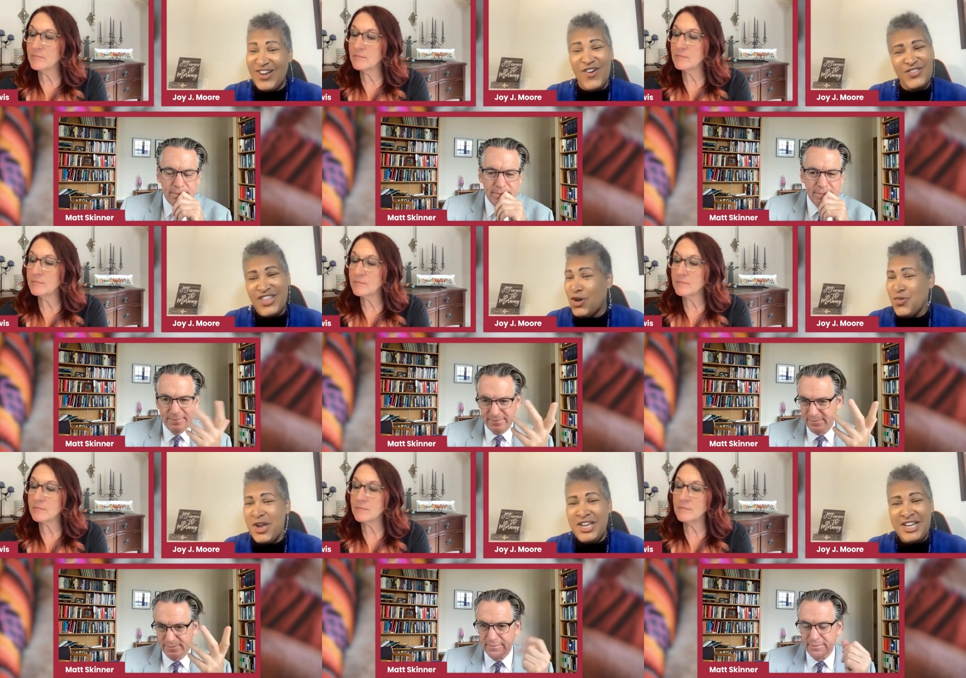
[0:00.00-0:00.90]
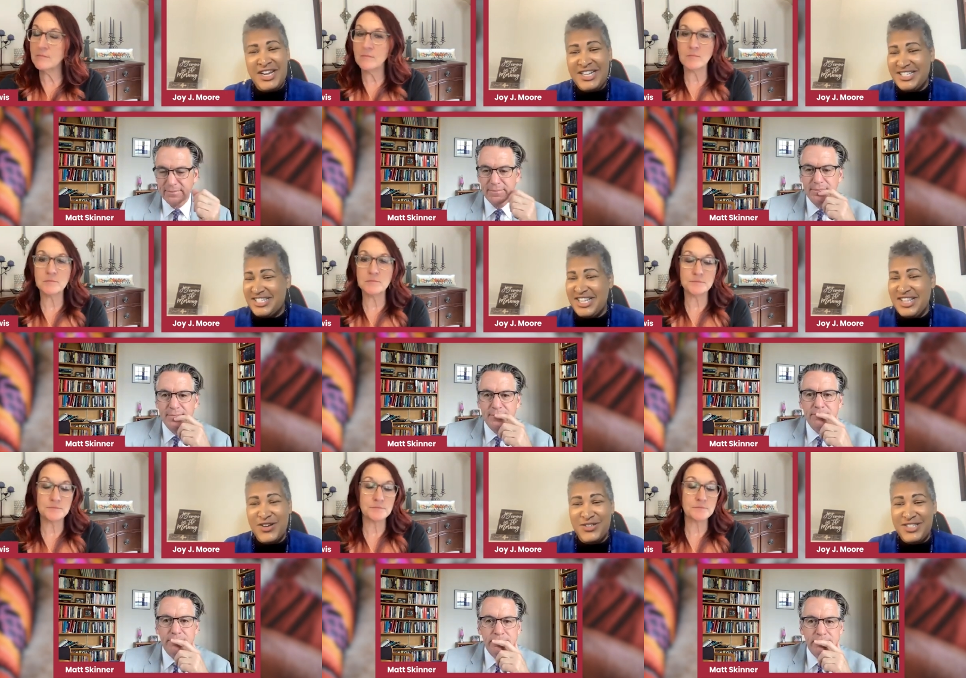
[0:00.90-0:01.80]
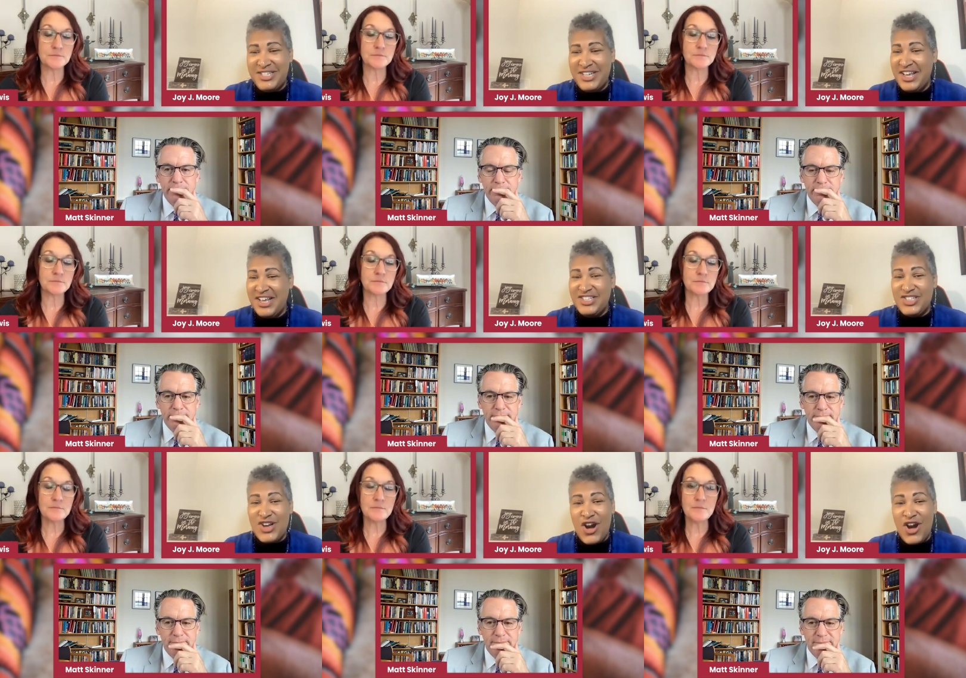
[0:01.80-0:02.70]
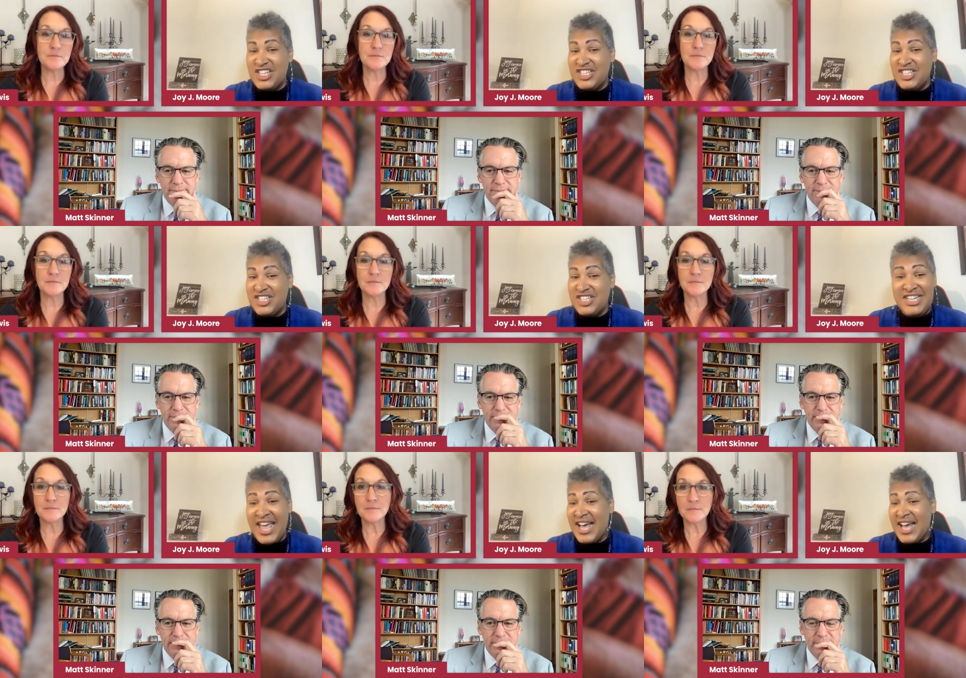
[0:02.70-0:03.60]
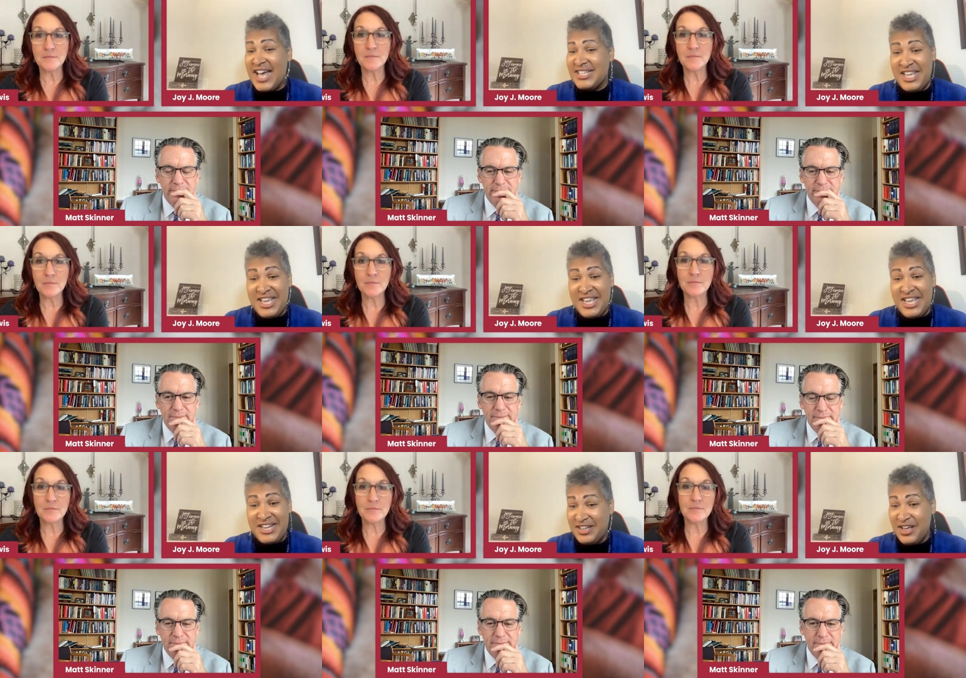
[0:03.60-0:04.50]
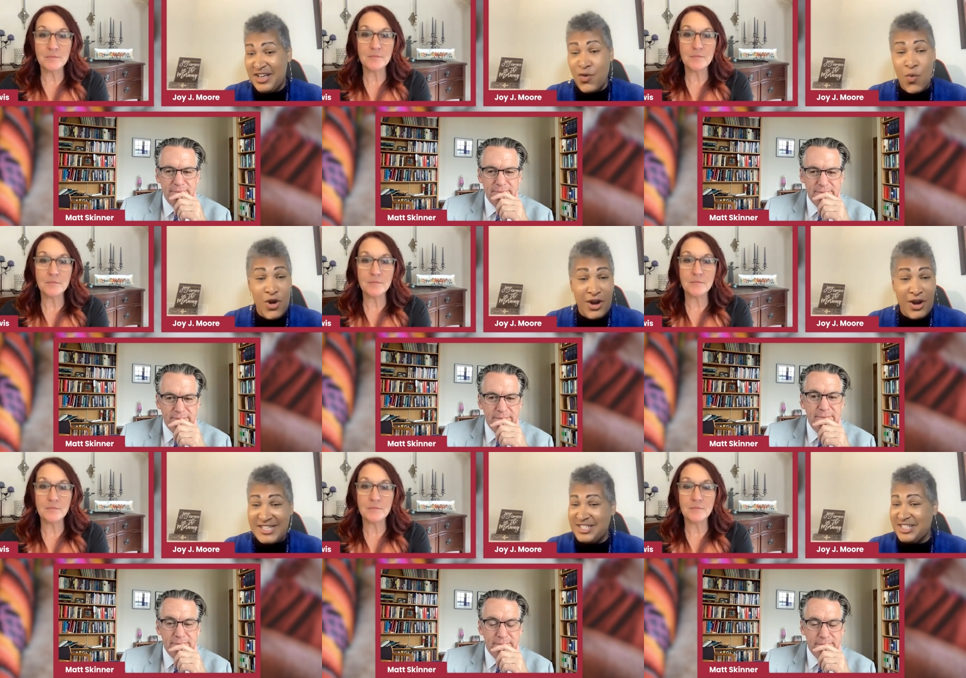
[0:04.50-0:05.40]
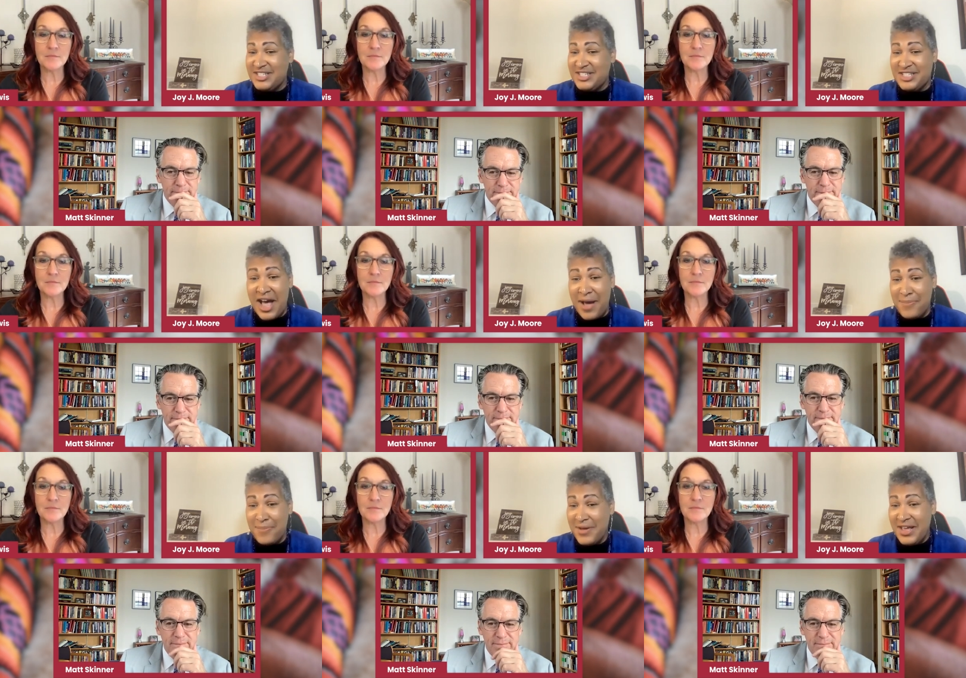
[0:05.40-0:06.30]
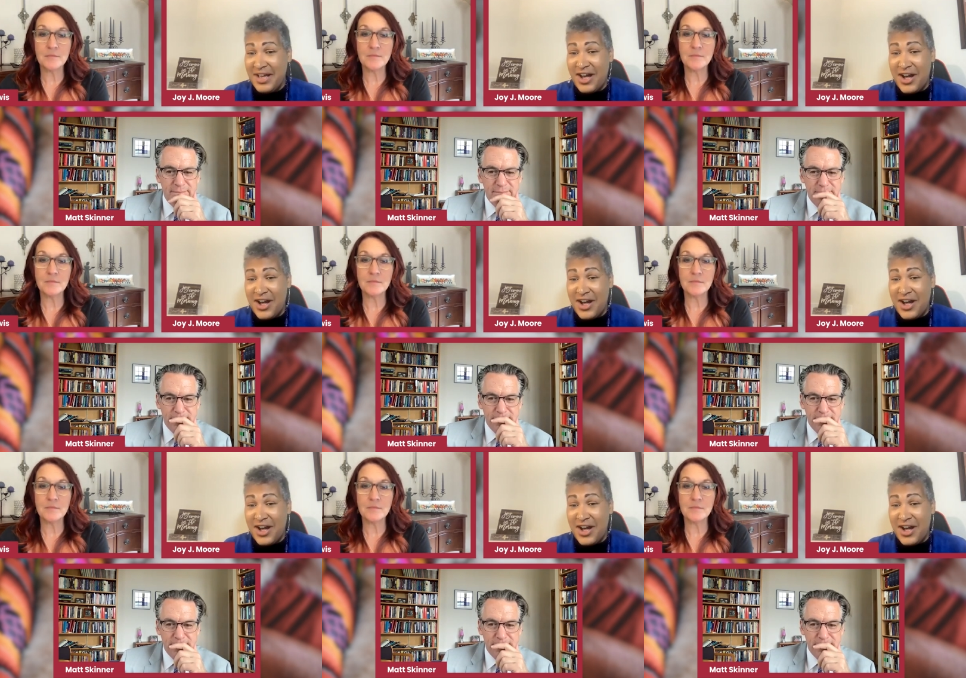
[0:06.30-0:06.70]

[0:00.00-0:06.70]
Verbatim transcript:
Speaker 1: You know, the only way you're going to get to see those stars is, is the day has to end. The work has to stop.